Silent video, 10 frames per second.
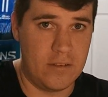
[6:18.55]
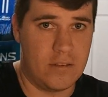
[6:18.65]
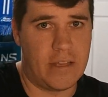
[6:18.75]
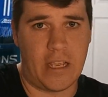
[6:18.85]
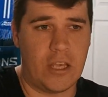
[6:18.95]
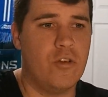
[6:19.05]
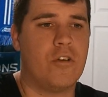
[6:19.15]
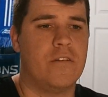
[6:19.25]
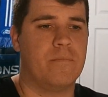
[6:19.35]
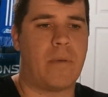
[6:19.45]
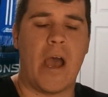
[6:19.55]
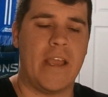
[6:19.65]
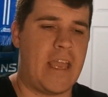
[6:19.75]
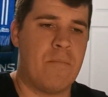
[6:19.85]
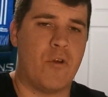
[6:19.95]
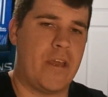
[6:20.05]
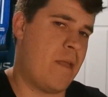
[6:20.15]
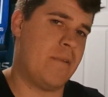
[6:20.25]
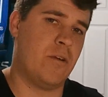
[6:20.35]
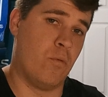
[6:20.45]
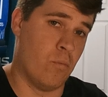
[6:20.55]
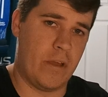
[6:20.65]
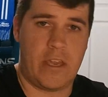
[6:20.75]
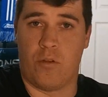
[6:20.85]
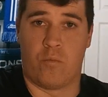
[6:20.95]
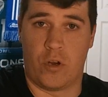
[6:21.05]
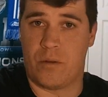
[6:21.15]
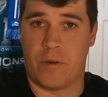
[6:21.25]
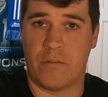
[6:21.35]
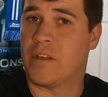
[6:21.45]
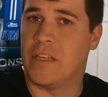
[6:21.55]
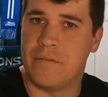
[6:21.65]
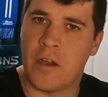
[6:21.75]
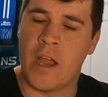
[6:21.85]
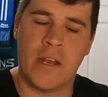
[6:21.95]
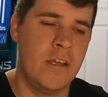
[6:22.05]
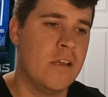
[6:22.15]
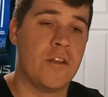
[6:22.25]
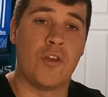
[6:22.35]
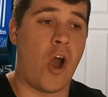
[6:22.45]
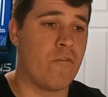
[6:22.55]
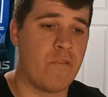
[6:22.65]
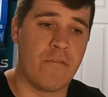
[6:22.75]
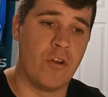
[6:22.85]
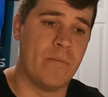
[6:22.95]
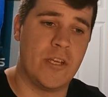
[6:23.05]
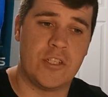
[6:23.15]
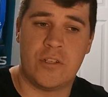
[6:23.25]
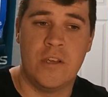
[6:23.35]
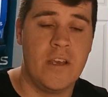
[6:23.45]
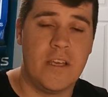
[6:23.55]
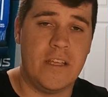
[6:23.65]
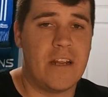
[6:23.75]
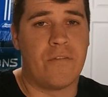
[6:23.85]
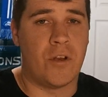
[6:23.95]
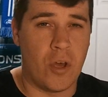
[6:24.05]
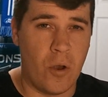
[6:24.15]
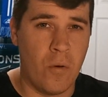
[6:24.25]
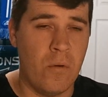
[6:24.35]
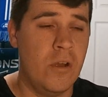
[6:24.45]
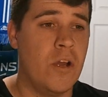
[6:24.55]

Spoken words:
Like you couldn't buy a Game Boy game and it could work perfectly fine, non-refurbished. You never know.